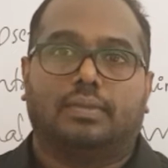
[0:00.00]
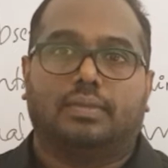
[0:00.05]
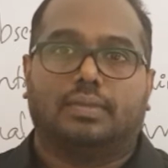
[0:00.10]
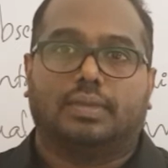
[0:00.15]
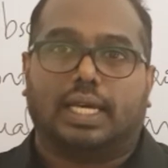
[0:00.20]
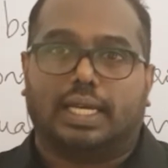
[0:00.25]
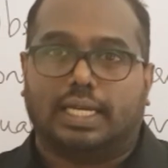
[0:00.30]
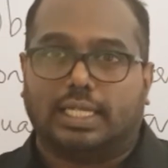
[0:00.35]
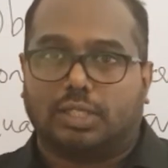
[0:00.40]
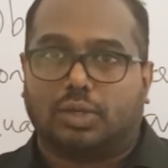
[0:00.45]

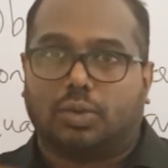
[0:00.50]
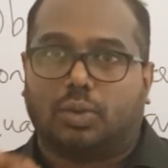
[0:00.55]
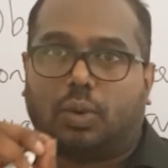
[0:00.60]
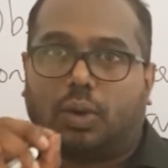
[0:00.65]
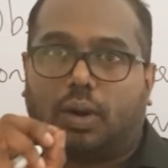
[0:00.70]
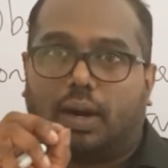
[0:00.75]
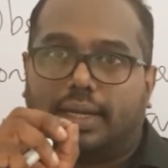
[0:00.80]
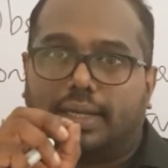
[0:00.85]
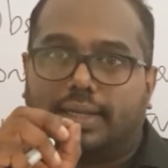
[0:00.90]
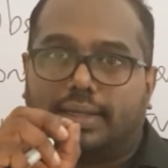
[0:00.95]
That is
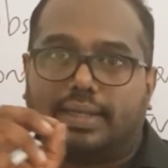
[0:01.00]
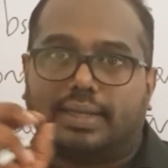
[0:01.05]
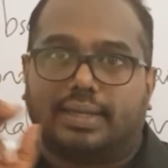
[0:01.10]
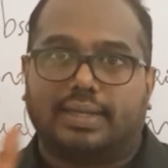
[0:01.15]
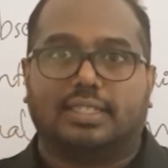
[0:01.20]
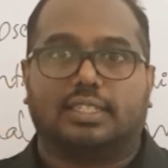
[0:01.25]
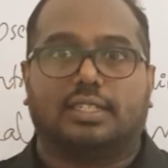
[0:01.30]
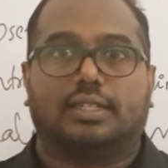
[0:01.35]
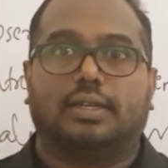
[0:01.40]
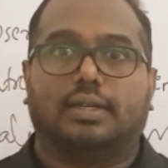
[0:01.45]
quality
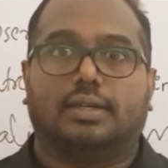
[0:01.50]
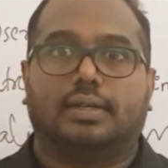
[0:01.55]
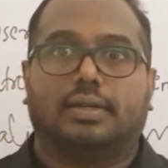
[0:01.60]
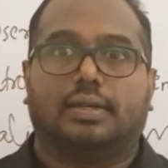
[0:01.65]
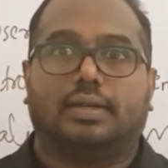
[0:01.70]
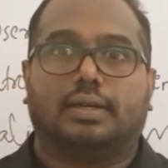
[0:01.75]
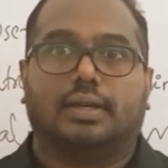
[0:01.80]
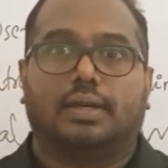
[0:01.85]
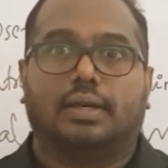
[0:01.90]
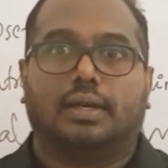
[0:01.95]
reasoning.
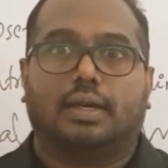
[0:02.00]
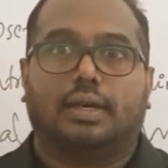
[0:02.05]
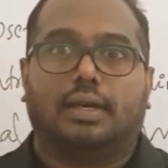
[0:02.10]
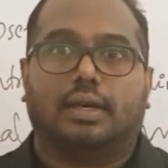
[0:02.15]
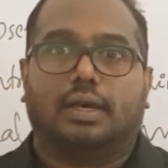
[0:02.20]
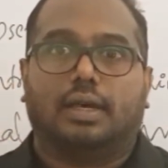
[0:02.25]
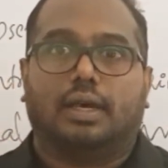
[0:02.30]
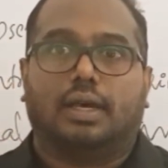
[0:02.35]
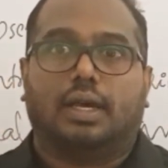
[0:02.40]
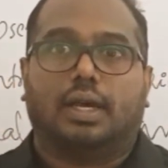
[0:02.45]

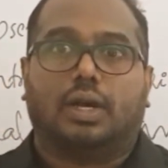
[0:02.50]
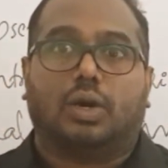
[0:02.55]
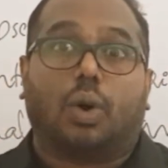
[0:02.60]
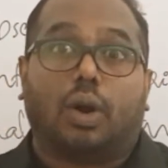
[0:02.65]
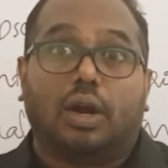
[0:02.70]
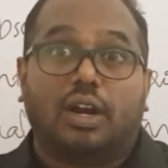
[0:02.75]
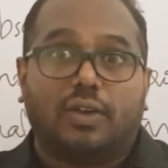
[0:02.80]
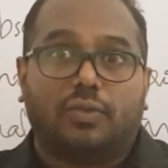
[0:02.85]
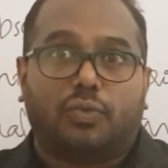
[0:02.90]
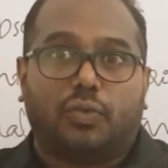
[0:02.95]

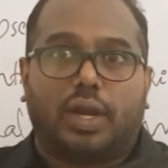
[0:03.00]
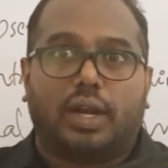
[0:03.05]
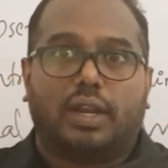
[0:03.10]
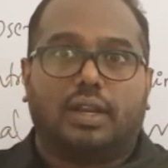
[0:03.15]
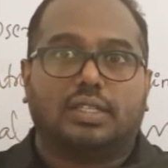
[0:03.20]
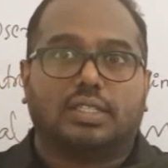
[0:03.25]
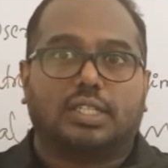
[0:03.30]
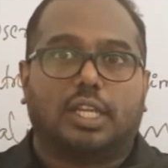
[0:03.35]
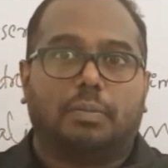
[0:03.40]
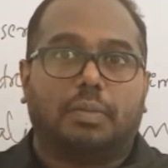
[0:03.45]
Quantified
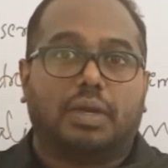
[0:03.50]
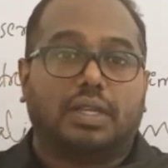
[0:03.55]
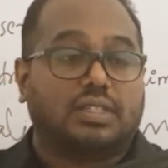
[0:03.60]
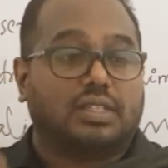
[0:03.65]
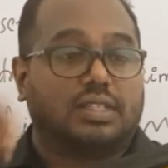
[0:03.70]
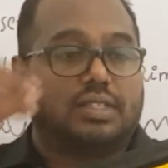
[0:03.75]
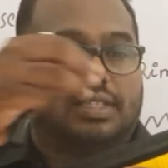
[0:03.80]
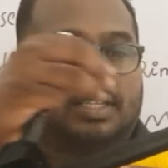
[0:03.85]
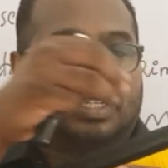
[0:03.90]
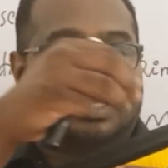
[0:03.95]
reasoning means
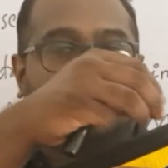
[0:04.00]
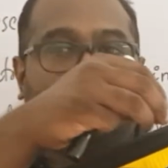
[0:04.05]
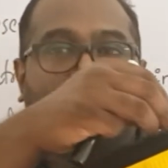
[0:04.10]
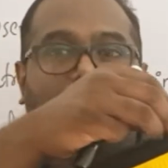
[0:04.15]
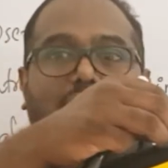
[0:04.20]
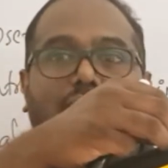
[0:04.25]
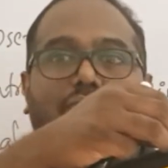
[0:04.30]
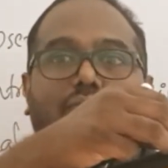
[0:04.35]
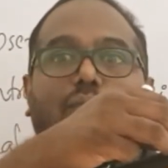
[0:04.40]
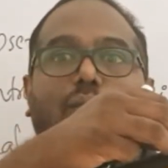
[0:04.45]

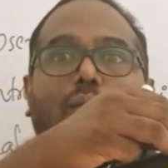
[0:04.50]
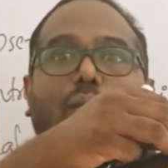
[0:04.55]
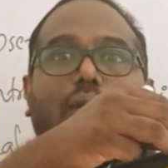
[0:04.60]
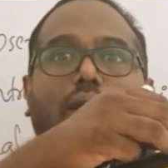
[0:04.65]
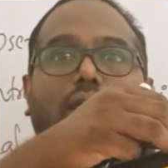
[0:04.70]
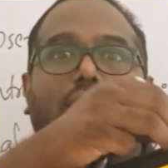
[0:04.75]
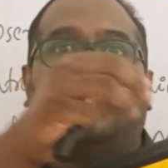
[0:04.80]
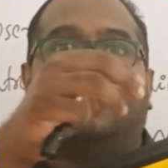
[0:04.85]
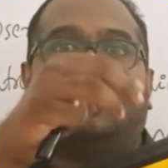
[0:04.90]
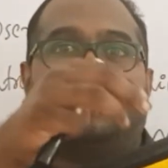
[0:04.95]
this
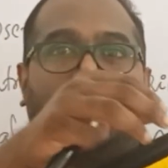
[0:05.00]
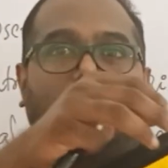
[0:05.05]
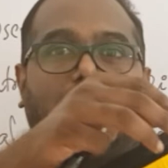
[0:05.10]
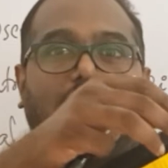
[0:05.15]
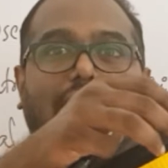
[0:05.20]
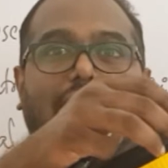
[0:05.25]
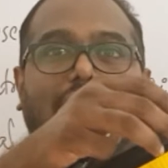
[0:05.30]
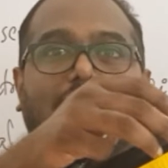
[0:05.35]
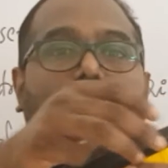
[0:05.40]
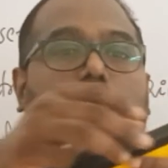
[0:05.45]
fluid, if I
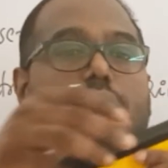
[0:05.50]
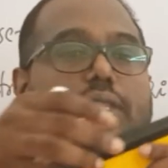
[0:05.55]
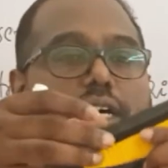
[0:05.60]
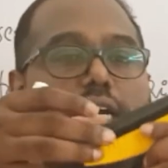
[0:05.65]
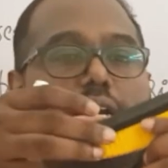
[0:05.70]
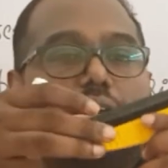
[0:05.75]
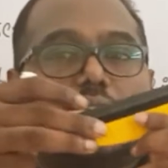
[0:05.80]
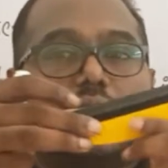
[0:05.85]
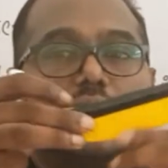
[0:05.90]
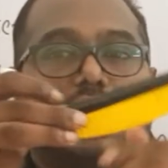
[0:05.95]
give
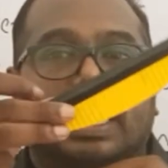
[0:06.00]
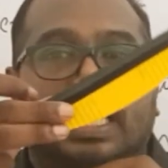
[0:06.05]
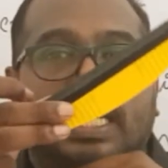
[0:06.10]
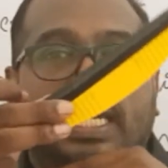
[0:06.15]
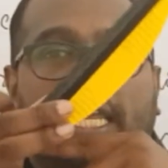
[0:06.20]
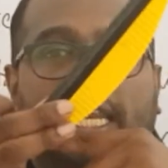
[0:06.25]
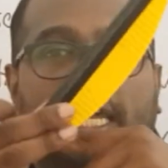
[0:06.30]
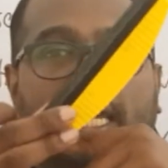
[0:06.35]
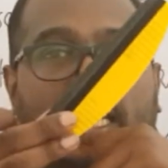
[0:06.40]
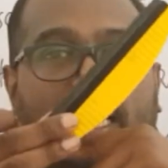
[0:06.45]

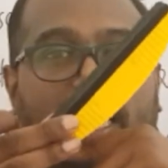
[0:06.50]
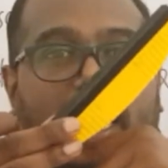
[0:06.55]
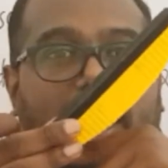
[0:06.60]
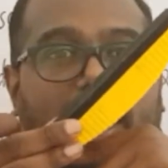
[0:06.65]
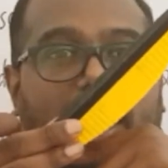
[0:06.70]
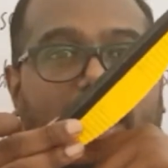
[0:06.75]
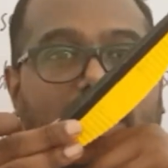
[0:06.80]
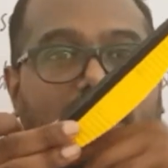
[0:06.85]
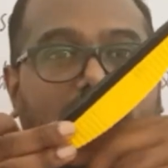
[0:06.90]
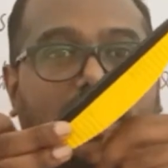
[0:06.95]
30-degree
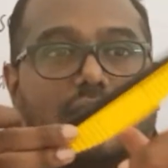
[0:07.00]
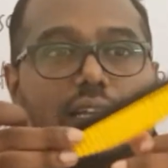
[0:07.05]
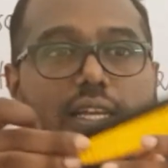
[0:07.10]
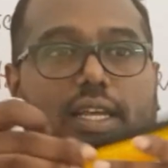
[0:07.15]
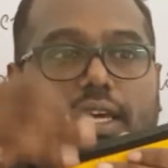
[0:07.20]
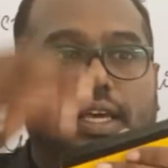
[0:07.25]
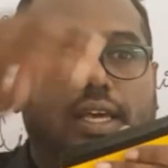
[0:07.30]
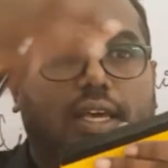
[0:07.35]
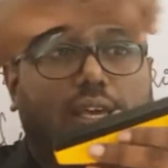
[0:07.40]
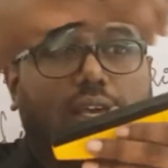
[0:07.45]
inclination,
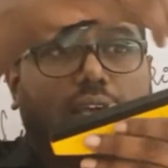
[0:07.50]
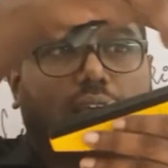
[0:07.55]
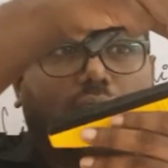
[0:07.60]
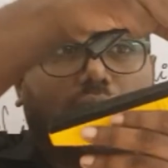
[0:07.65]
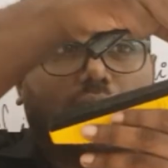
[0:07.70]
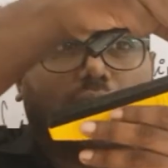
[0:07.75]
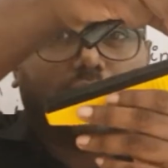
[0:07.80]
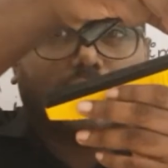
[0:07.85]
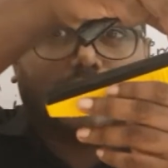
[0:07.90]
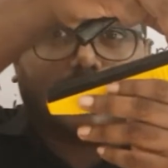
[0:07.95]

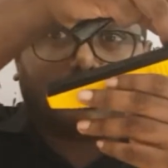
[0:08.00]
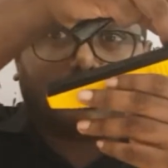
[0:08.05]
this